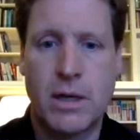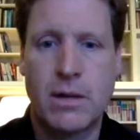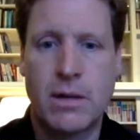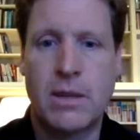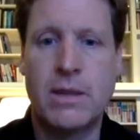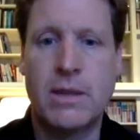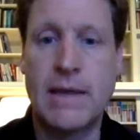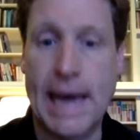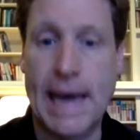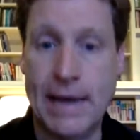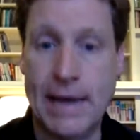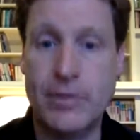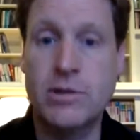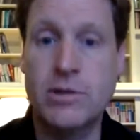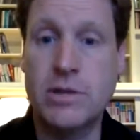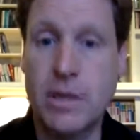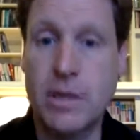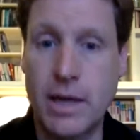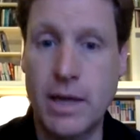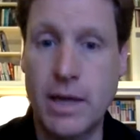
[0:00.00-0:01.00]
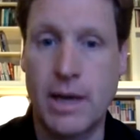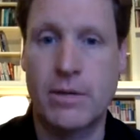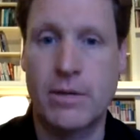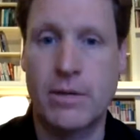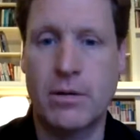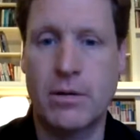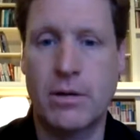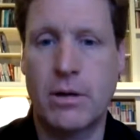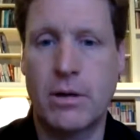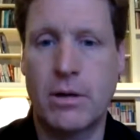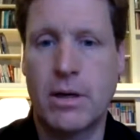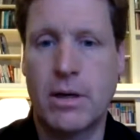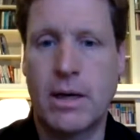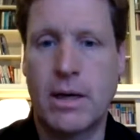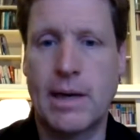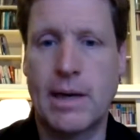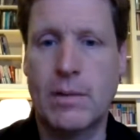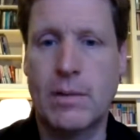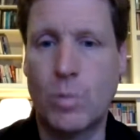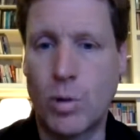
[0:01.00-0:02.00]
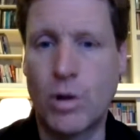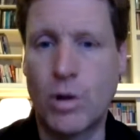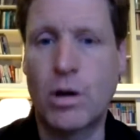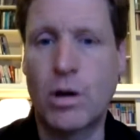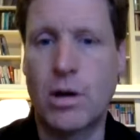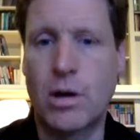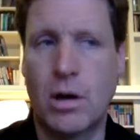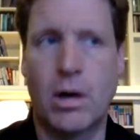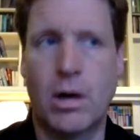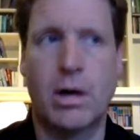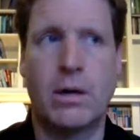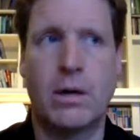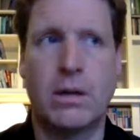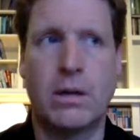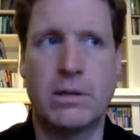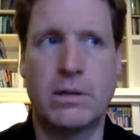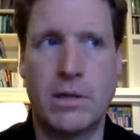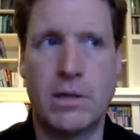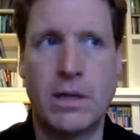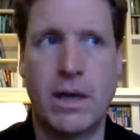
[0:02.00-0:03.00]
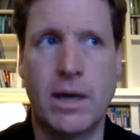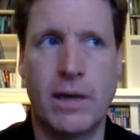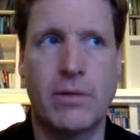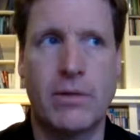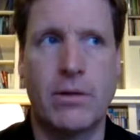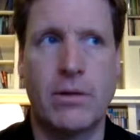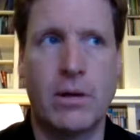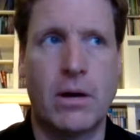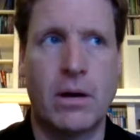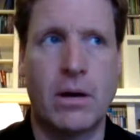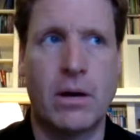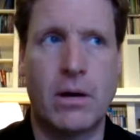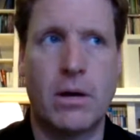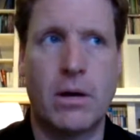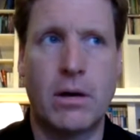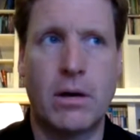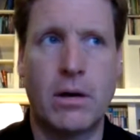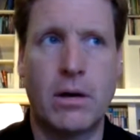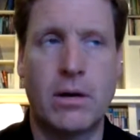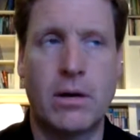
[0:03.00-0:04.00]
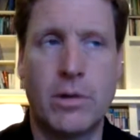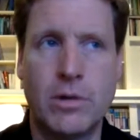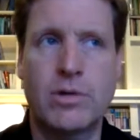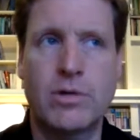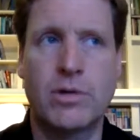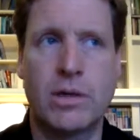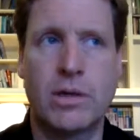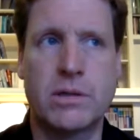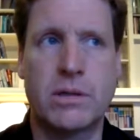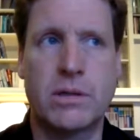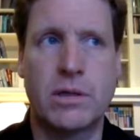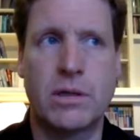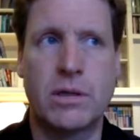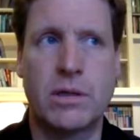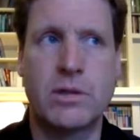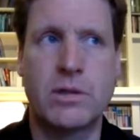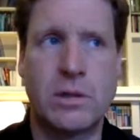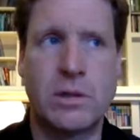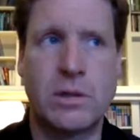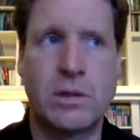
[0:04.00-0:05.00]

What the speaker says: that gather together and work on together a new translation.